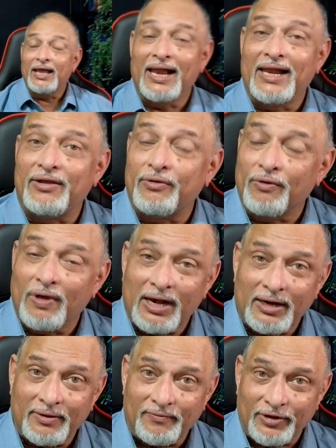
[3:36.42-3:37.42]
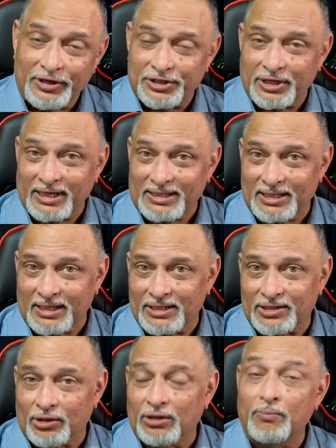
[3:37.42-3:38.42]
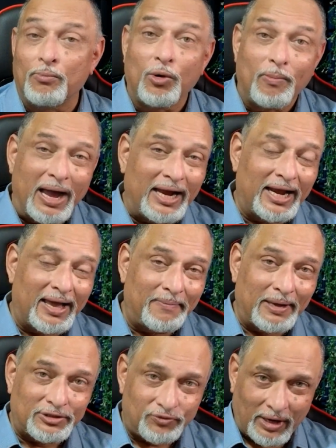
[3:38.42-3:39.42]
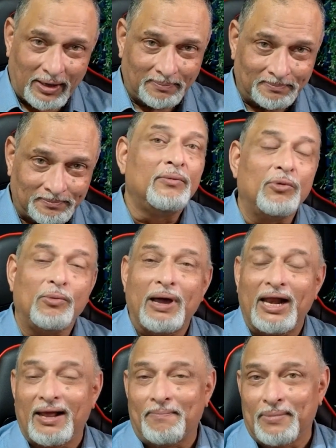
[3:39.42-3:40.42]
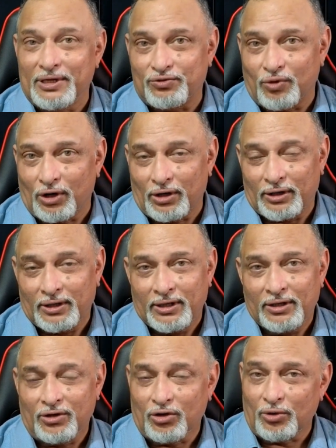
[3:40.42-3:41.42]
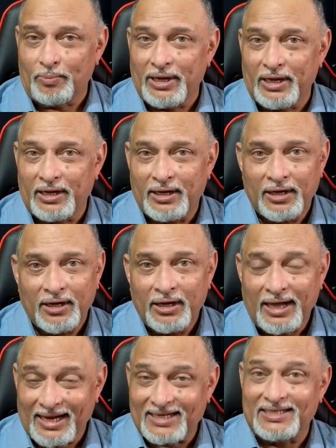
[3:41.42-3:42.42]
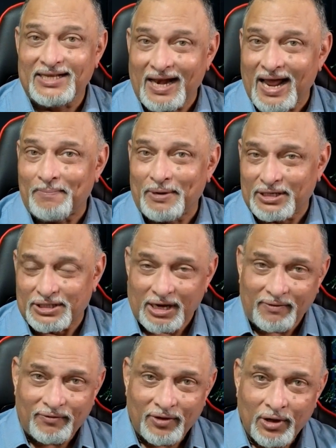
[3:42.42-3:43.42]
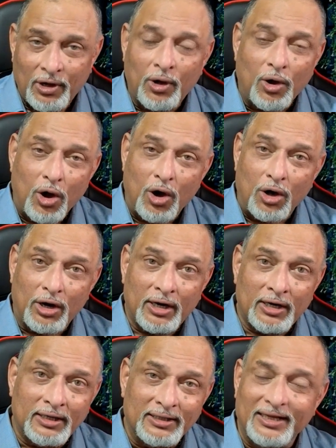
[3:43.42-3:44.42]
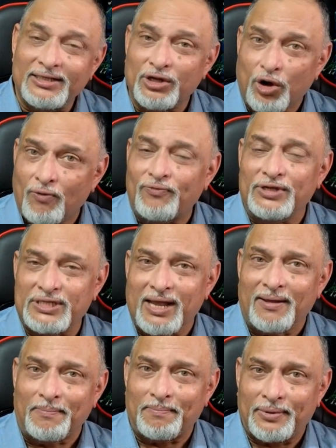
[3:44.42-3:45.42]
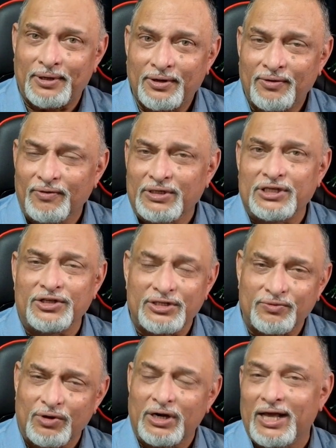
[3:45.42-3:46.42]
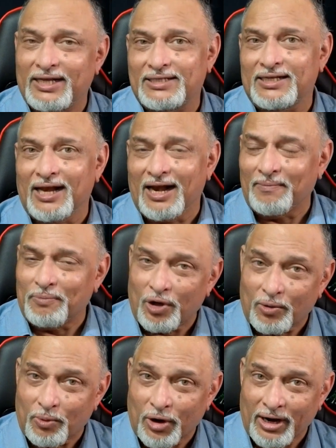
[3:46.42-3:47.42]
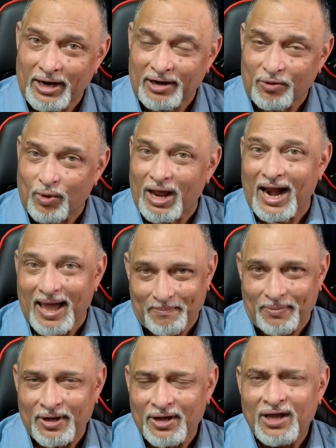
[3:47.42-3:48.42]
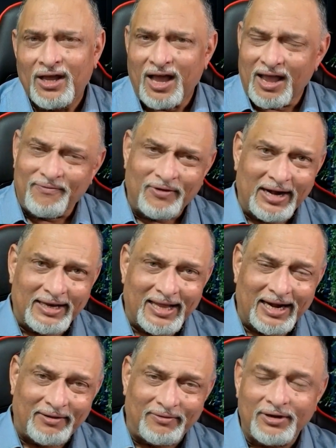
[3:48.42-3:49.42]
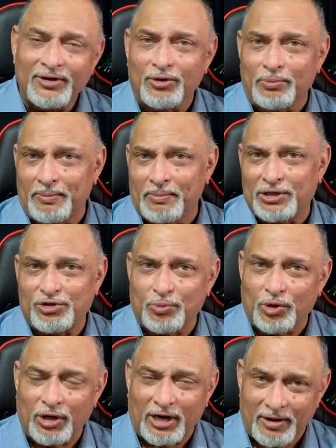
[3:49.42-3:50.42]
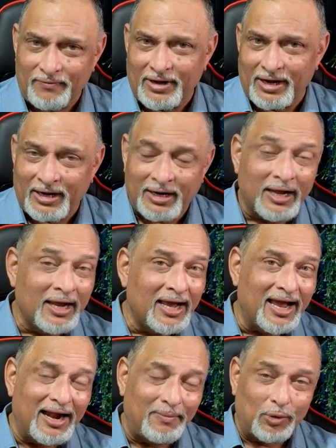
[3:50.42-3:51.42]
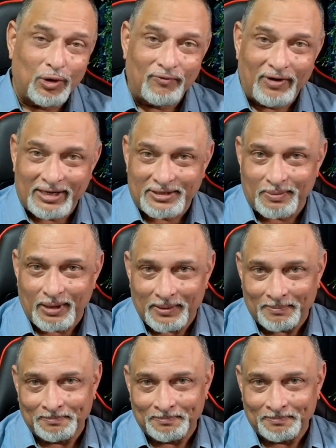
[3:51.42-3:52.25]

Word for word: An equivalent feature exists on the mobile app as well. Mobile app means what? Could be Excel app itself, or there is an Office app, which is Word, Excel, and PowerPoint in one app. I find that to be much more convenient and more flexible.